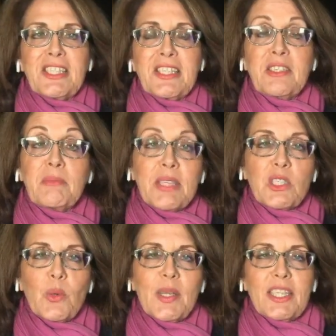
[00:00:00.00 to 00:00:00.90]
system.
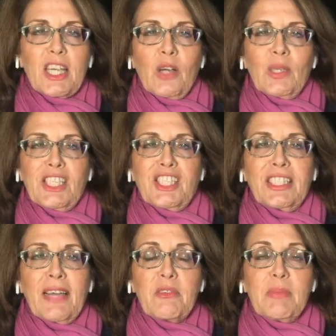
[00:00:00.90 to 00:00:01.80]
There's always a
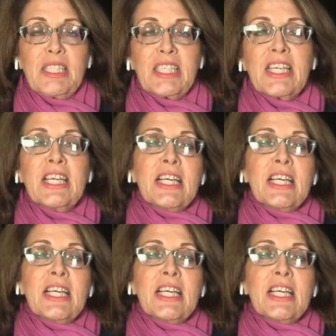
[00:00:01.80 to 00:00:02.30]
coalition government.